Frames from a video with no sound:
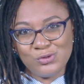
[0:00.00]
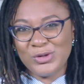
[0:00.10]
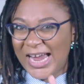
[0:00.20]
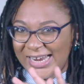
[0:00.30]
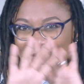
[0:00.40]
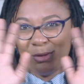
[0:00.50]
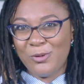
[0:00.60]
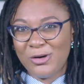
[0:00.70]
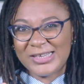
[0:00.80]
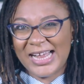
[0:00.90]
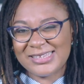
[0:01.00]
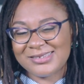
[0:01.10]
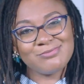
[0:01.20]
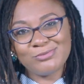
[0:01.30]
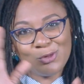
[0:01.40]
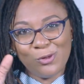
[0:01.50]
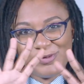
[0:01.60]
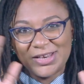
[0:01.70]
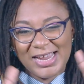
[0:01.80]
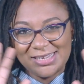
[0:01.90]
You're in a world that
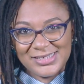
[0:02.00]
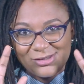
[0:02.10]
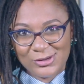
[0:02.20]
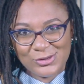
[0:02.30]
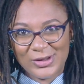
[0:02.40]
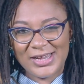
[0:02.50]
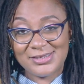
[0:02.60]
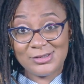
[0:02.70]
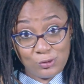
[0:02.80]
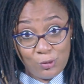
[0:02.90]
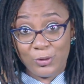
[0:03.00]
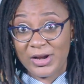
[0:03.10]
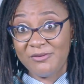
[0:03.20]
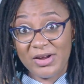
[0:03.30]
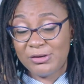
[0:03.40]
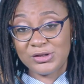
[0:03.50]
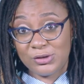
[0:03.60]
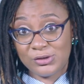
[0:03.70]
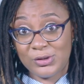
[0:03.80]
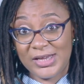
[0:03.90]
COVID-19 does not exist, coronavirus
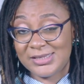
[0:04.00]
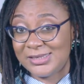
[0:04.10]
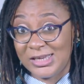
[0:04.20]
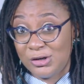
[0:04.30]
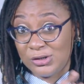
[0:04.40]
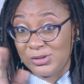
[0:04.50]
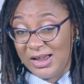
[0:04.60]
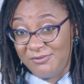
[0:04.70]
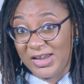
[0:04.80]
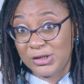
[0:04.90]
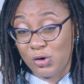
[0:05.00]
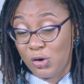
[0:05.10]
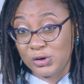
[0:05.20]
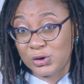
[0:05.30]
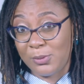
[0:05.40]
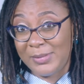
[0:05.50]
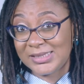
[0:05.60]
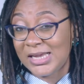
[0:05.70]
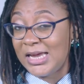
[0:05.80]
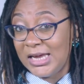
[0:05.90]
does not exist. It doesn't affect your
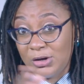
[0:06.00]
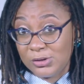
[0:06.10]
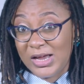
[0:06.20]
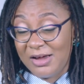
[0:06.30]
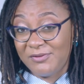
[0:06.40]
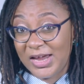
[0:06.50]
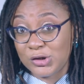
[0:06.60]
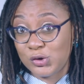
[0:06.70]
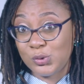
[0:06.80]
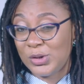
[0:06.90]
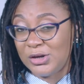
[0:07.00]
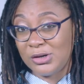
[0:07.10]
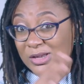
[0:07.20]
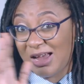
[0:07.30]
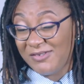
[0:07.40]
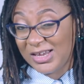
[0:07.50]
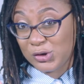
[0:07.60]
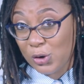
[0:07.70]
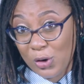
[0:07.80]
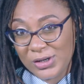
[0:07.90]
customers, it doesn't affect you, it doesn't
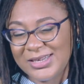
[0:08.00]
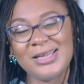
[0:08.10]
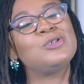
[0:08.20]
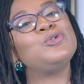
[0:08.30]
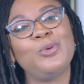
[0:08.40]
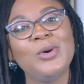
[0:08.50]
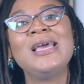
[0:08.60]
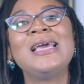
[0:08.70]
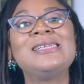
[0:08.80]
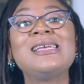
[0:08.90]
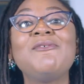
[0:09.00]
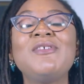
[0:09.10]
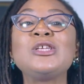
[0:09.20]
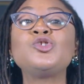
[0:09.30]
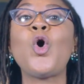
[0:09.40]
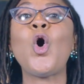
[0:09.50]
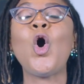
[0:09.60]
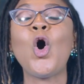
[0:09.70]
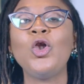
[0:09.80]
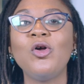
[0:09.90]
affect your audience. No, it affects
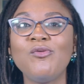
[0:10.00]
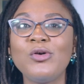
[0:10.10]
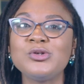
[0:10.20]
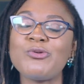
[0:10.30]
all of us.